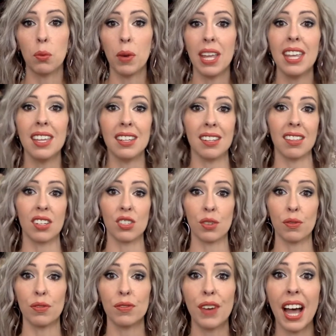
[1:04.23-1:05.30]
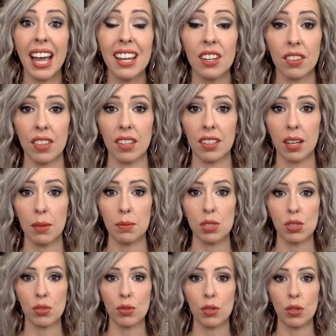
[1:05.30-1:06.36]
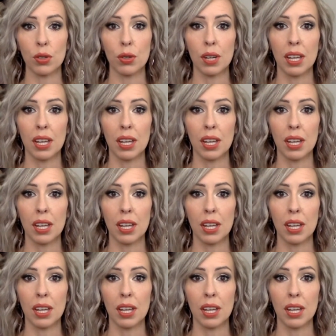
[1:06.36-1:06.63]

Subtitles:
wind. There's a fire that comes through.